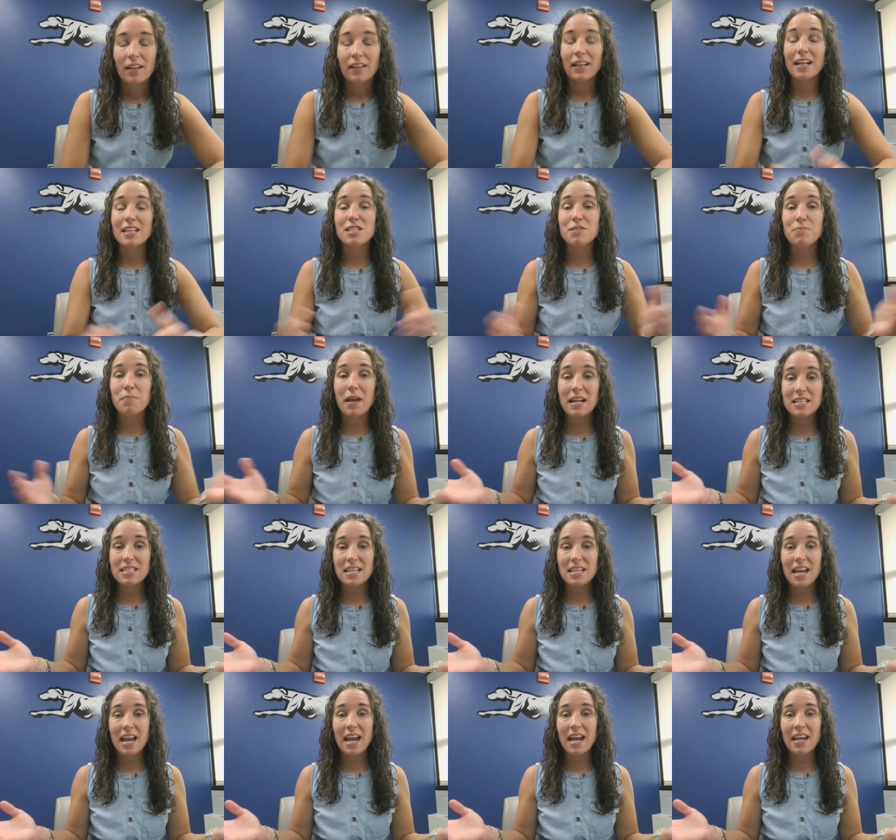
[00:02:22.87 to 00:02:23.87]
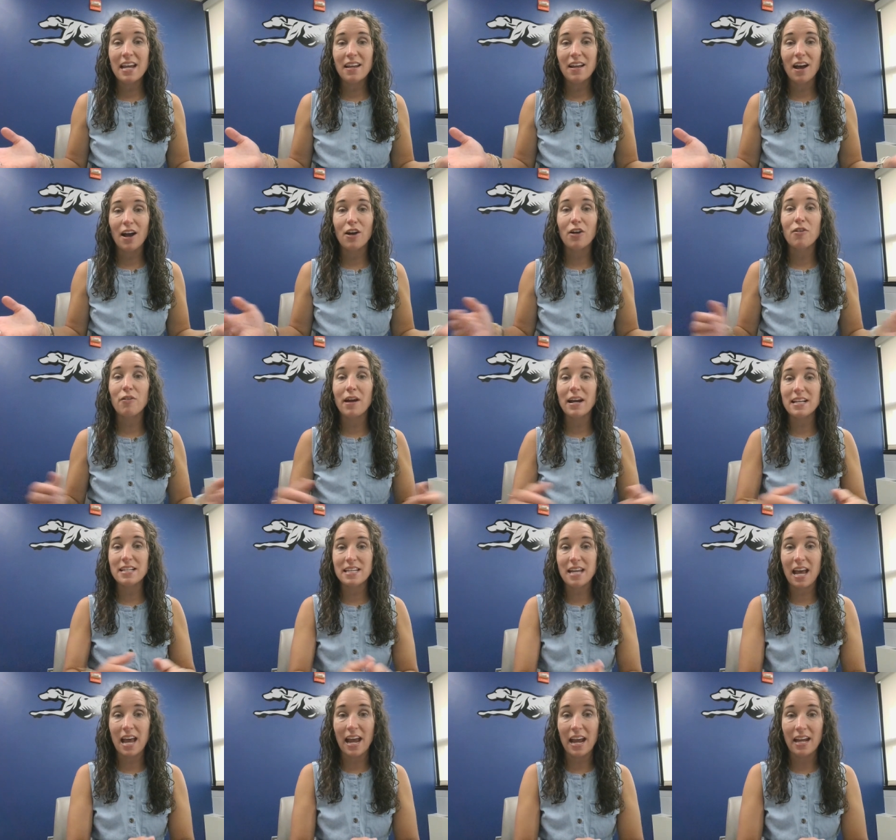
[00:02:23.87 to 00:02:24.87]
Let's make today a great
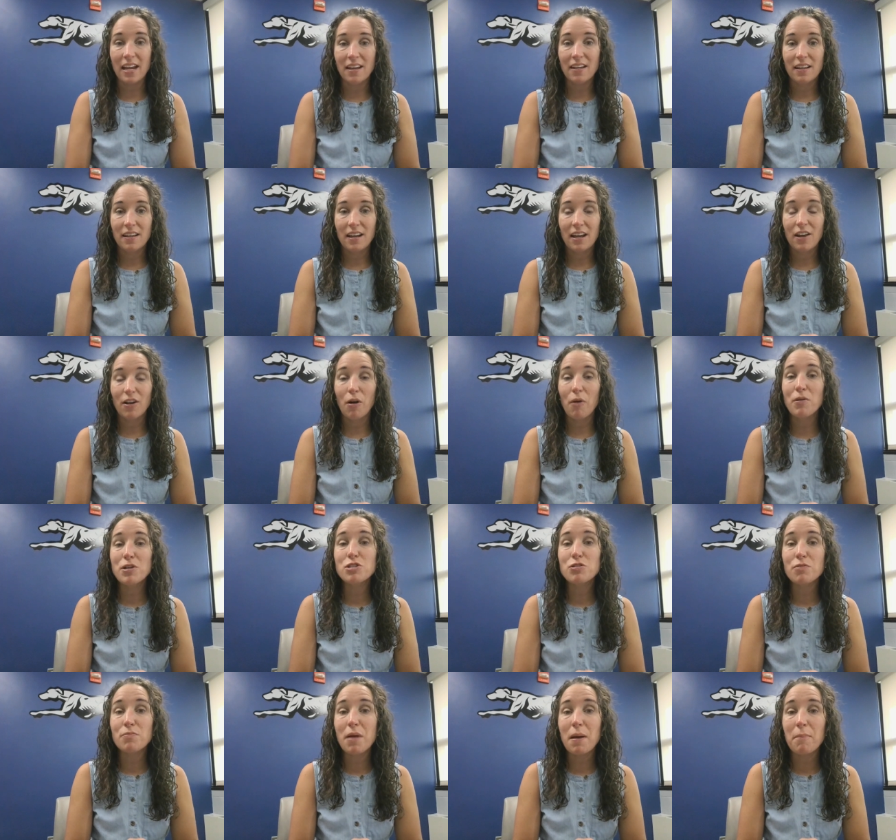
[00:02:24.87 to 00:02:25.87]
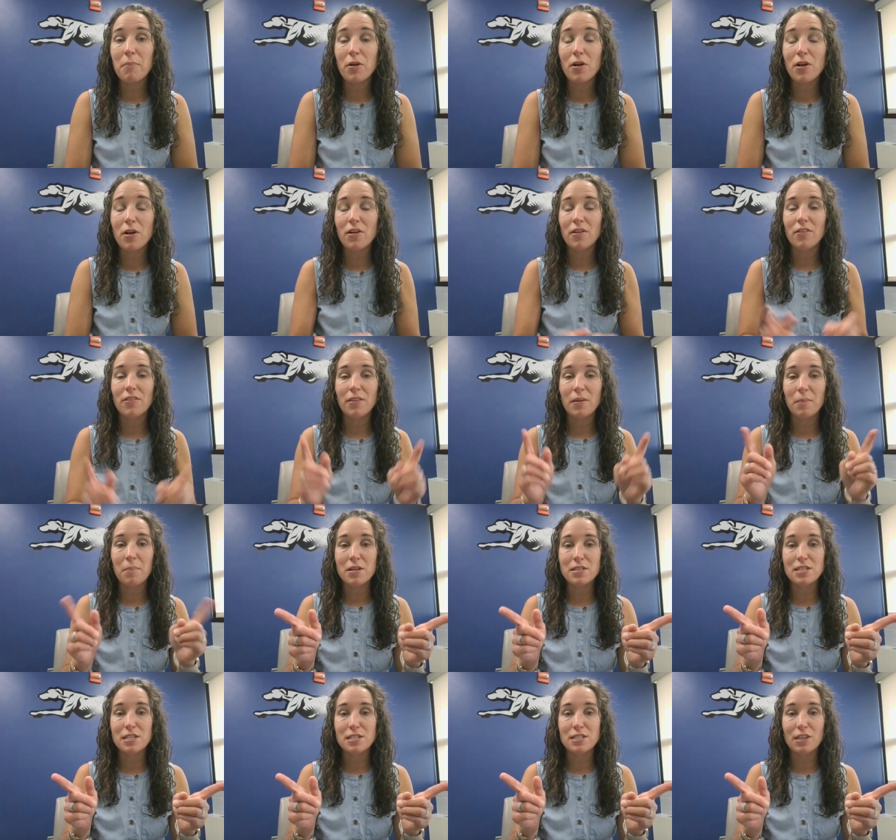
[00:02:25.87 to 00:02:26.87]
day. And always remember that
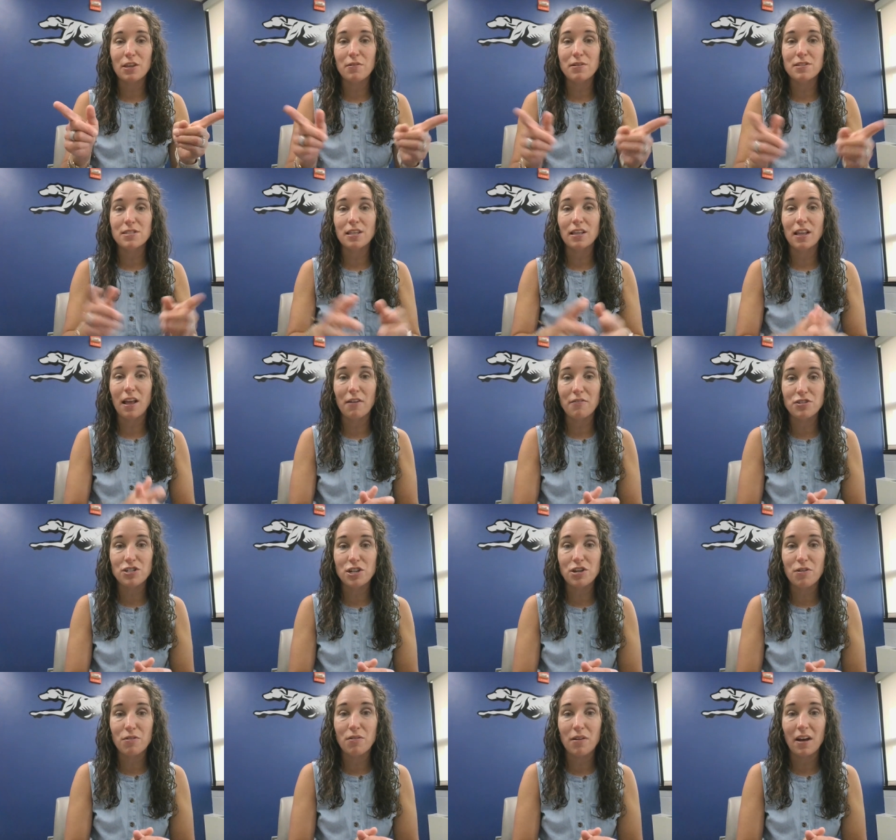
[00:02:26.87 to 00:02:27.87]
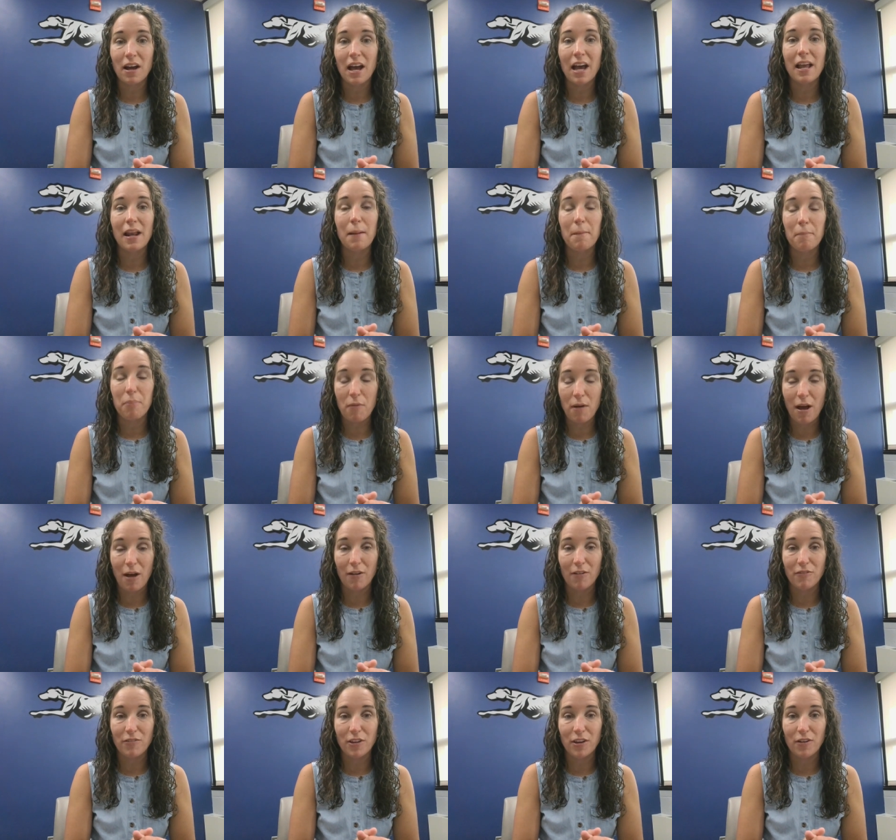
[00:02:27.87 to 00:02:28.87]
Mrs. Lewis loves you and I'm
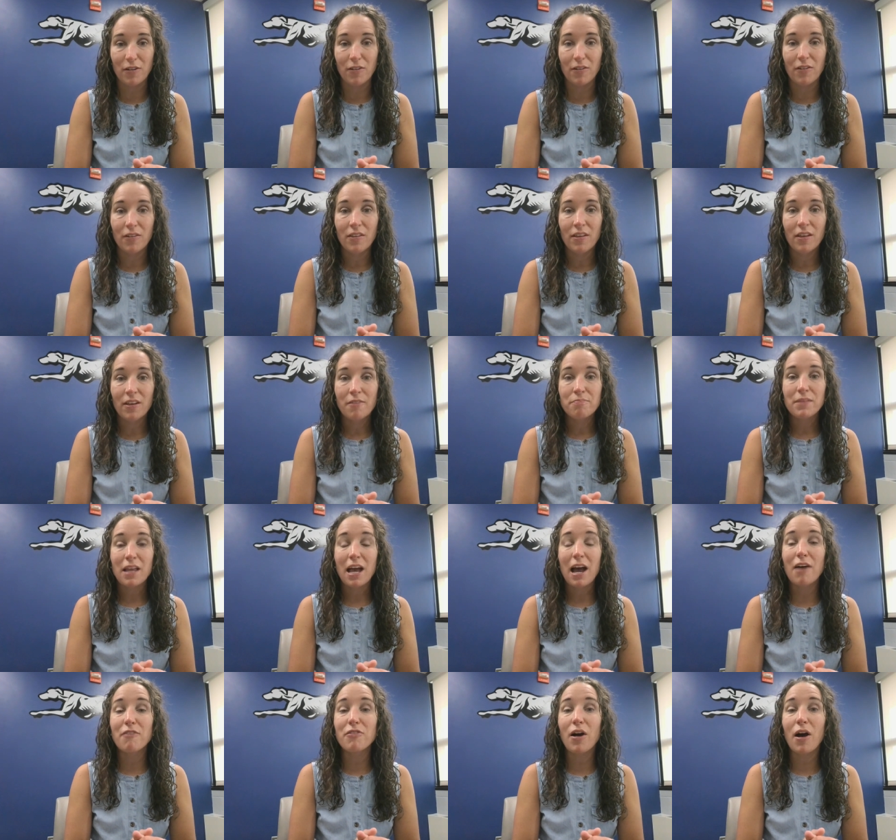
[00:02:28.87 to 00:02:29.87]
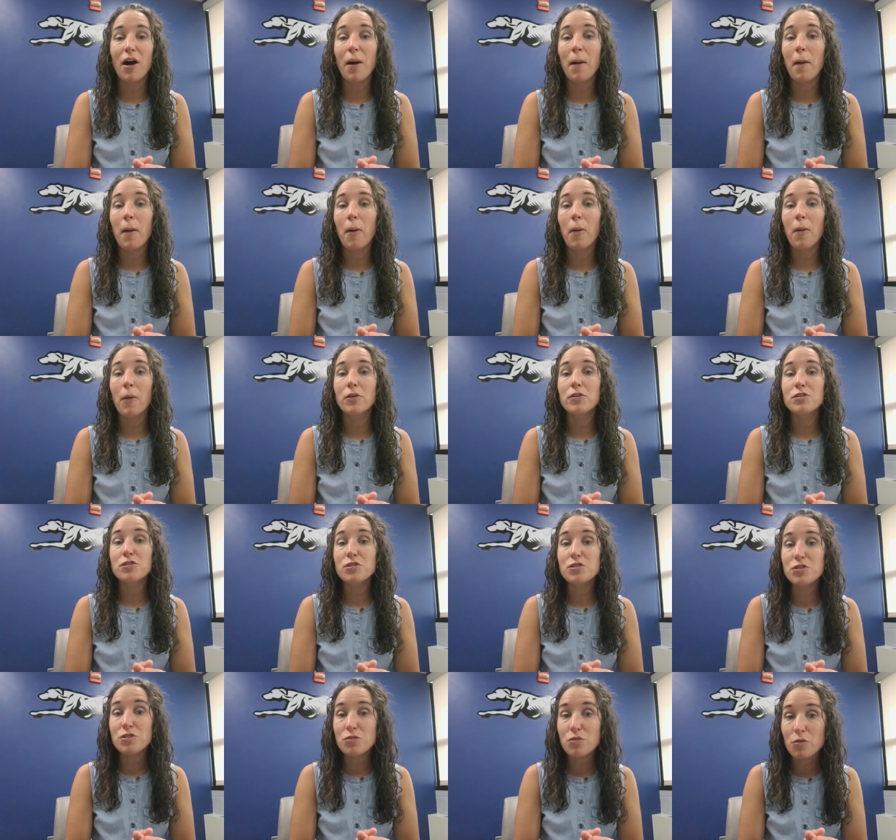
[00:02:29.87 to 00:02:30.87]
proud of you. Have a
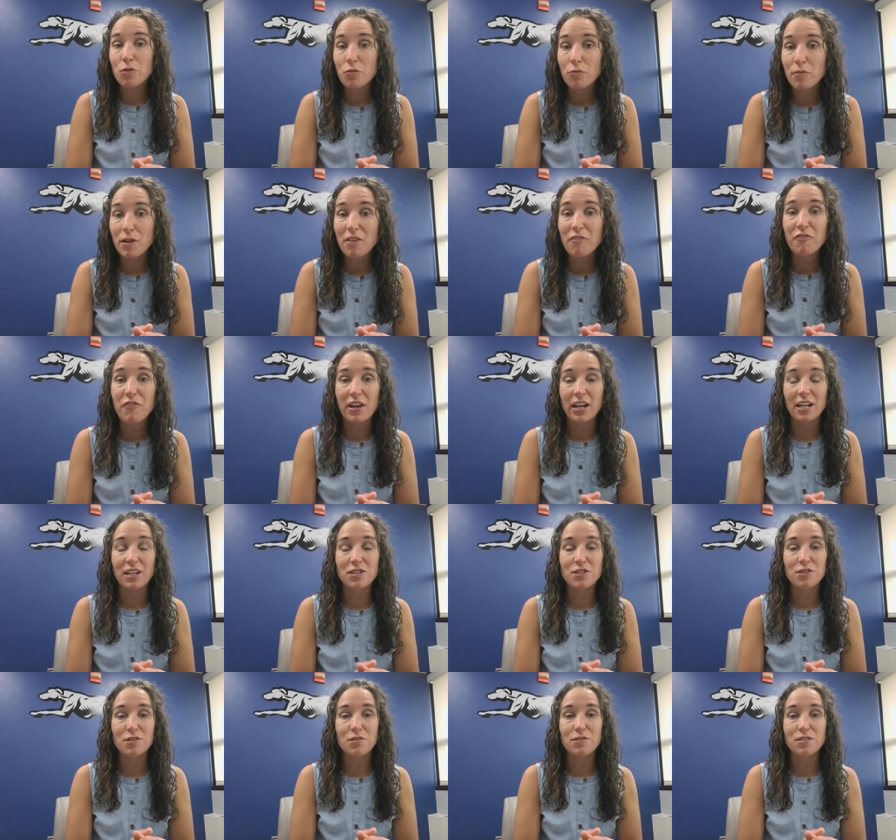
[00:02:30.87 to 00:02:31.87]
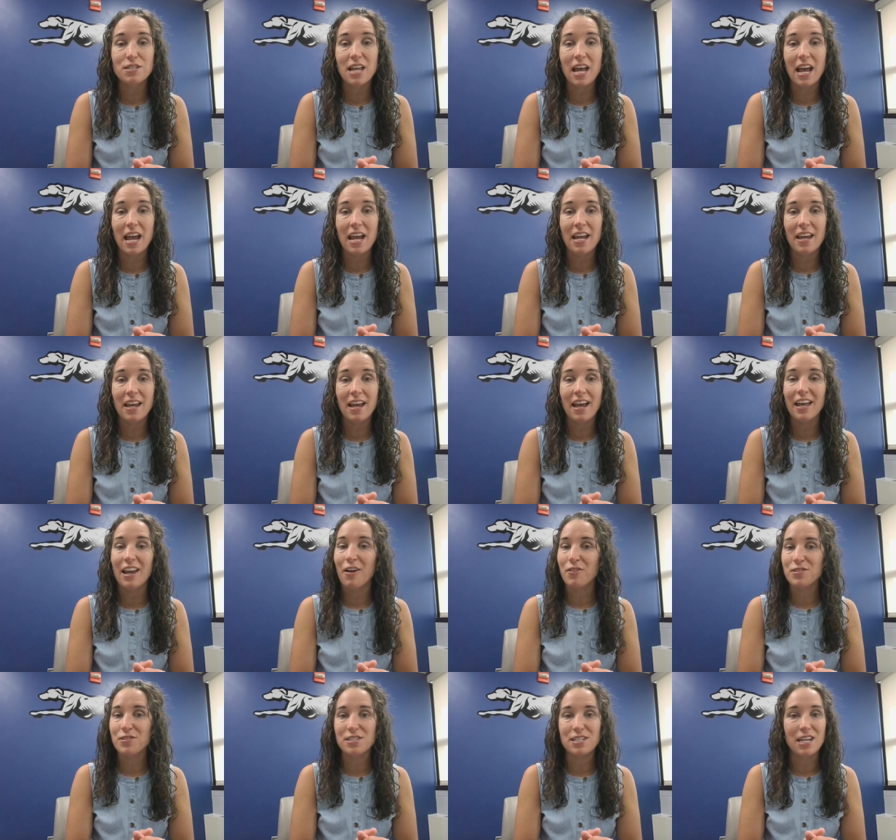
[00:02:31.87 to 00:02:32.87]
terrific Tuesday, and
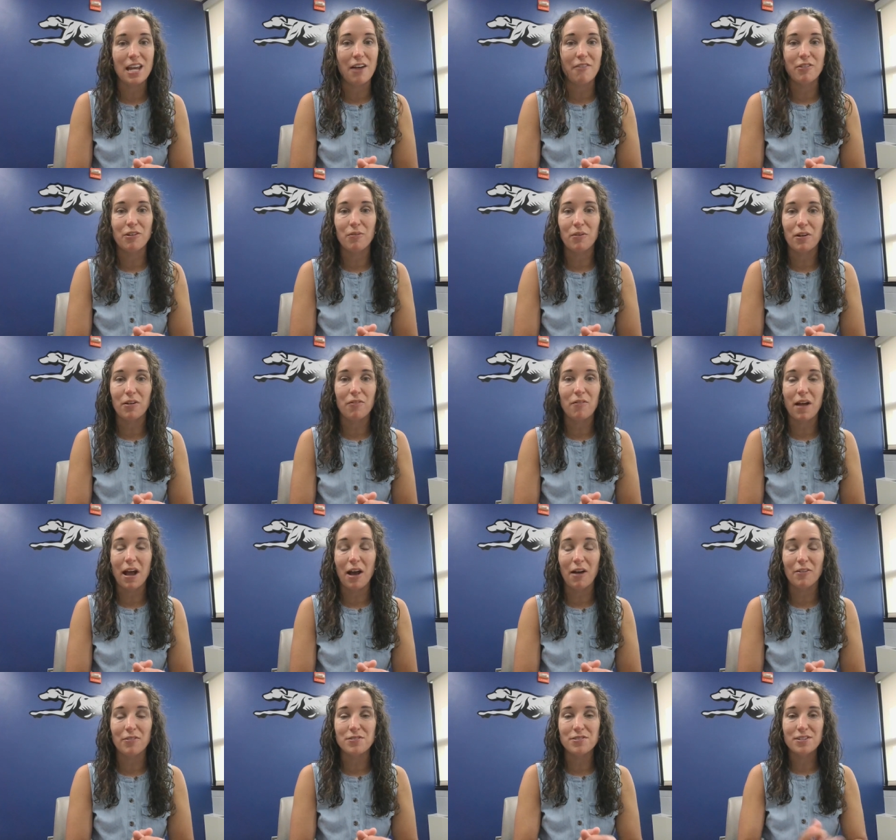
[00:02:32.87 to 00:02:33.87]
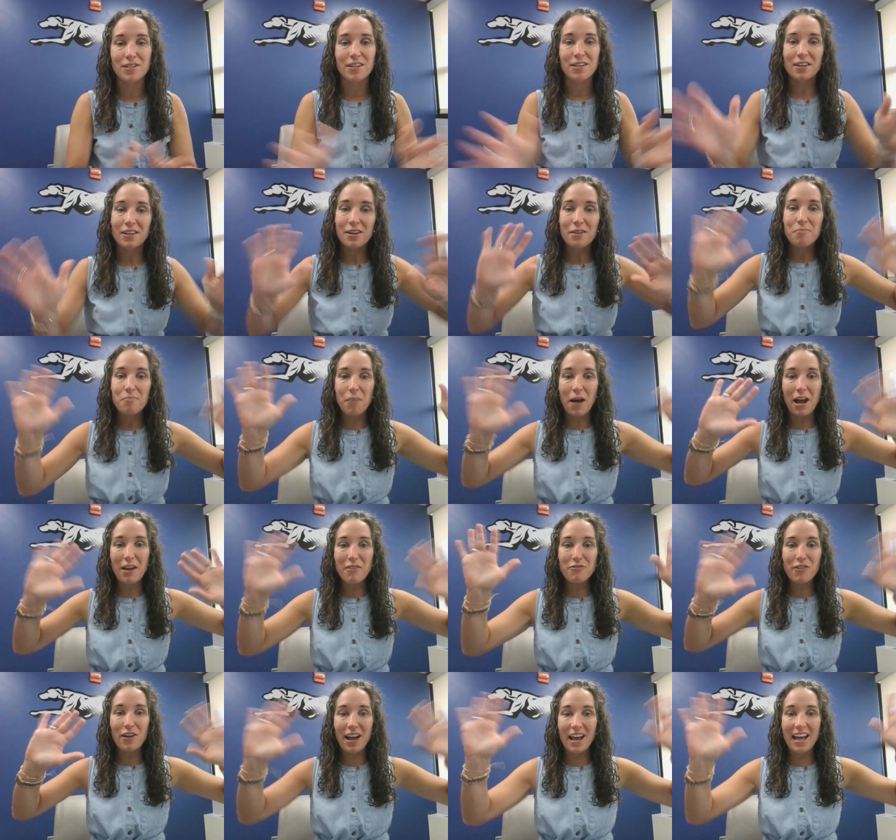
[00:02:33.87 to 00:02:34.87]
I'll see everyone around.
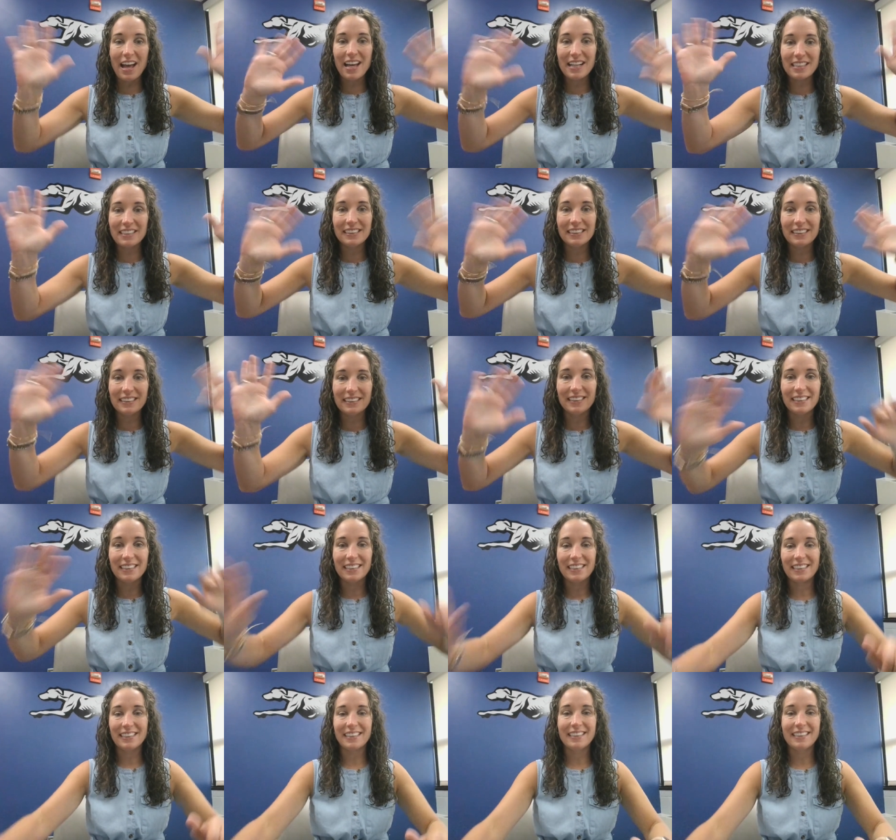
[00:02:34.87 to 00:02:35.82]
Bye, friends.